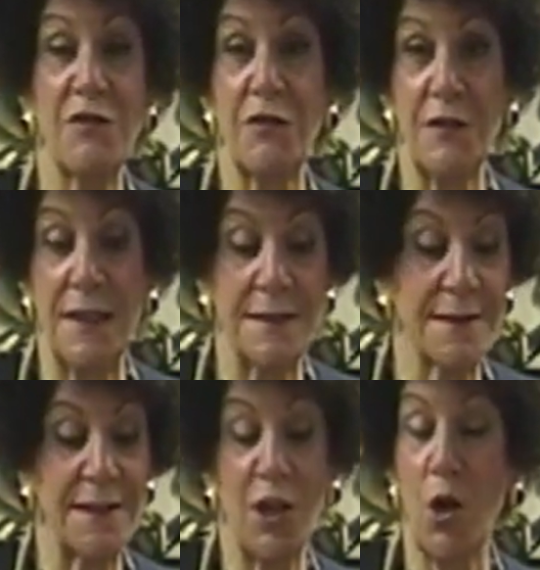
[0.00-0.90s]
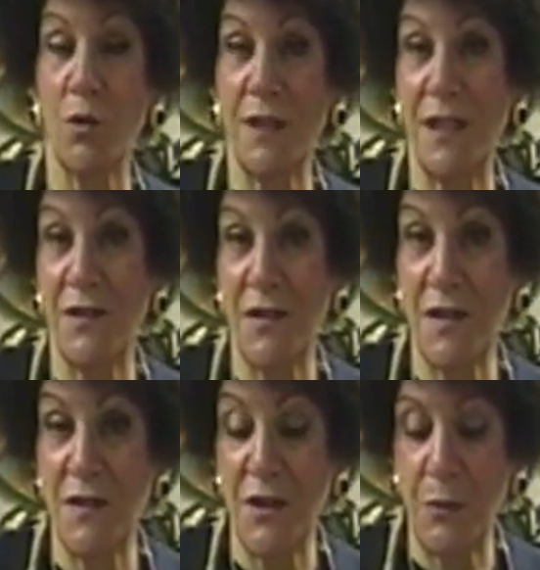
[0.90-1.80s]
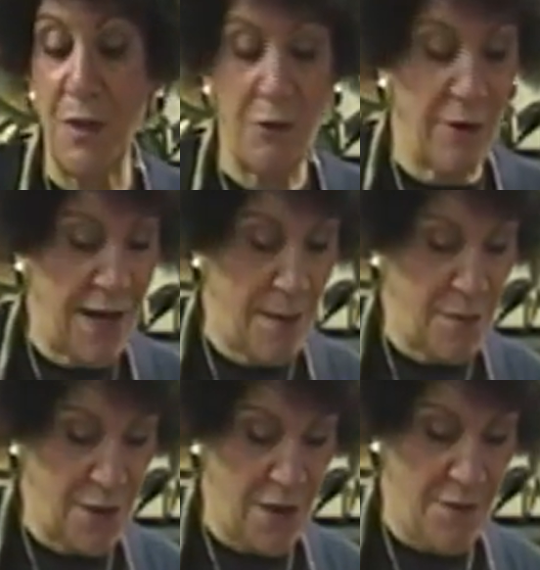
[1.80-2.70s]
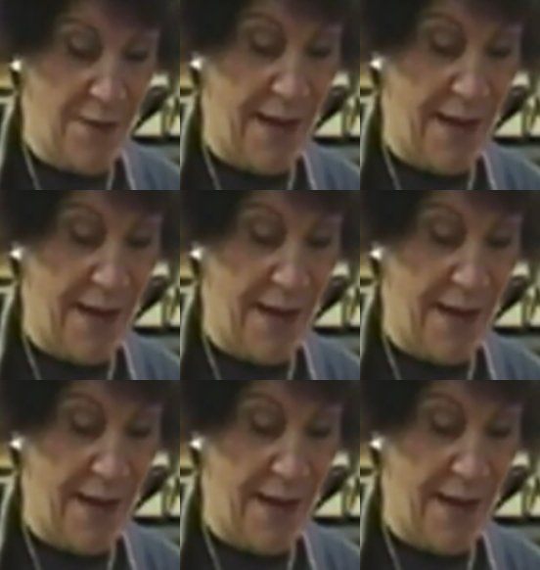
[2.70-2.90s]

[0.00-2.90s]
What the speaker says: is flint, and I only need 63 grams of